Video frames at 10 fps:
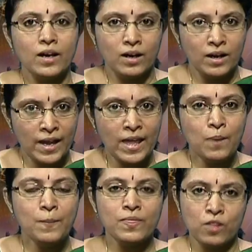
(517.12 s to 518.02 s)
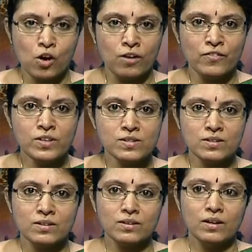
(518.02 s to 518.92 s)
a help in the office.
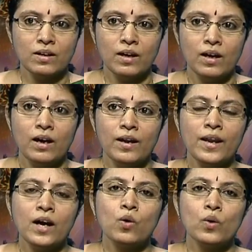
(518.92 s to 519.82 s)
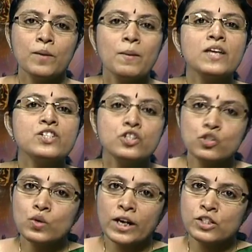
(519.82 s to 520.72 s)
Now, imagine
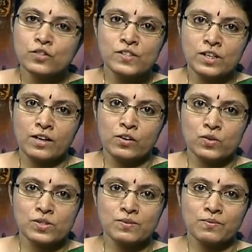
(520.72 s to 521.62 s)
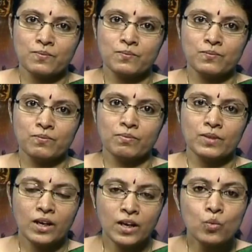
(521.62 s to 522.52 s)
two kinds of scenarios.
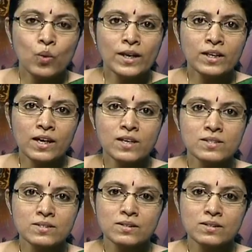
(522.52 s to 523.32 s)
In one case,